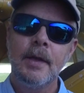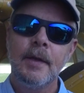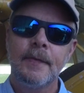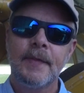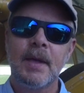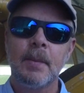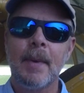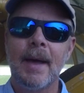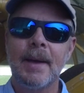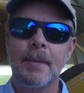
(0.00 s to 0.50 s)

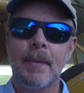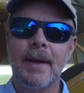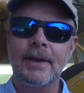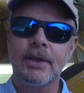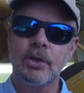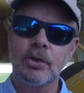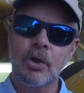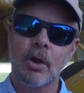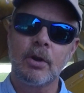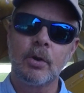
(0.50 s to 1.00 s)
They might make
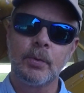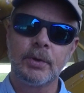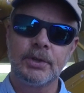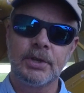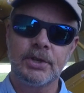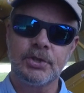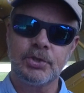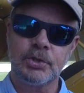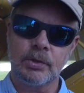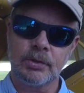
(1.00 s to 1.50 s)
you go to
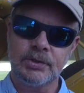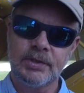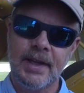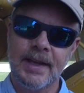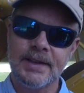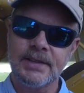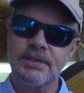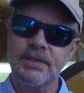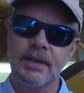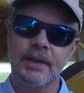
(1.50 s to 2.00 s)
additional
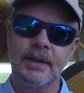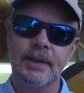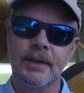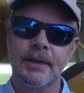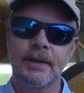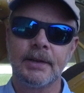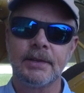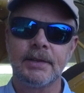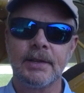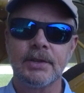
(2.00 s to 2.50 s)
testing
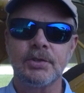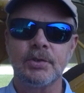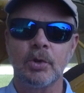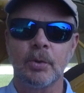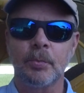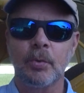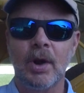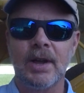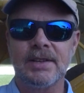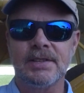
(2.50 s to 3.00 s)
and additional
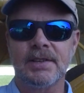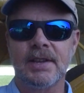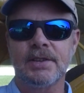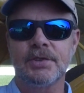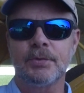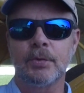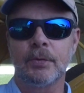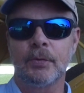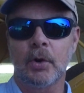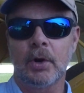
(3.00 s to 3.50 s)
process
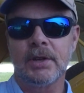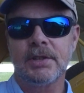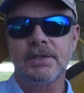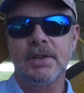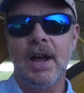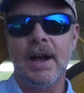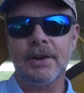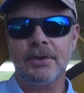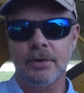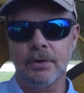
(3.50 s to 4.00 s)
through various
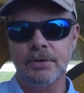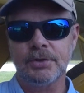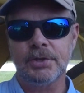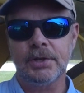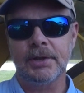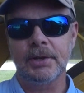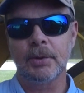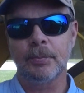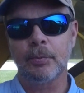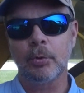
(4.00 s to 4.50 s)
doctors
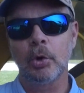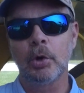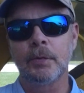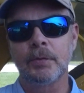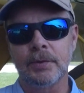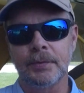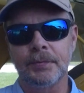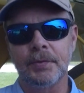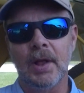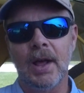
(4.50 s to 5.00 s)
to get
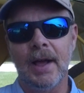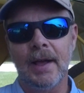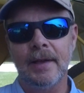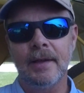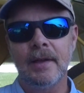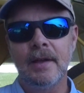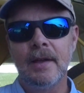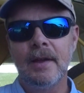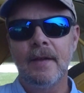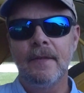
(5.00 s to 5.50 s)
approved to
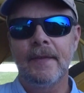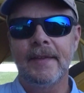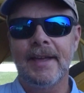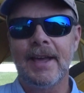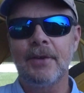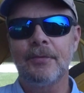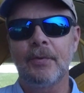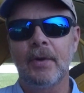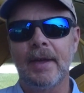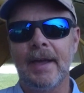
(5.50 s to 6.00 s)
fly. The
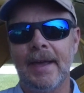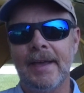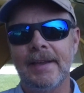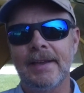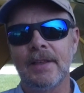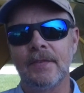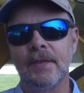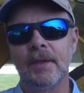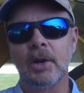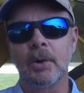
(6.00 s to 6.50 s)
FAA
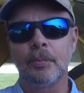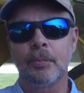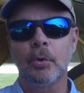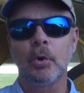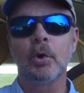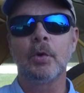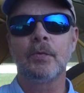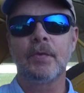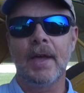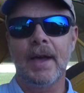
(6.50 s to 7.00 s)
can then
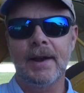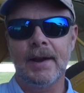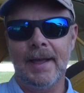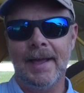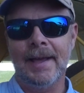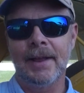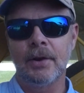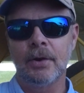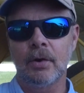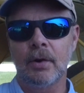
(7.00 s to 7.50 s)
approve that
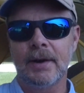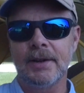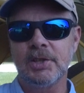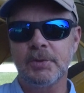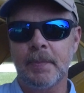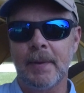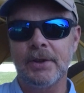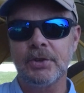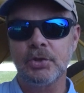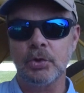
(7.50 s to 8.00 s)
under a
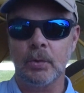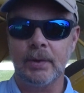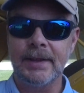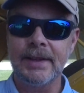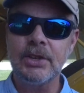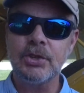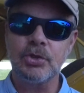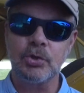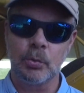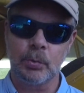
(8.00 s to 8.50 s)
special
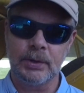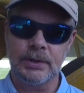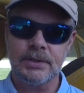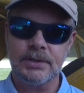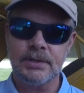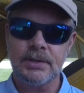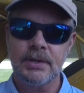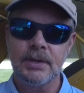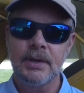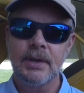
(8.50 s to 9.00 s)
issuance.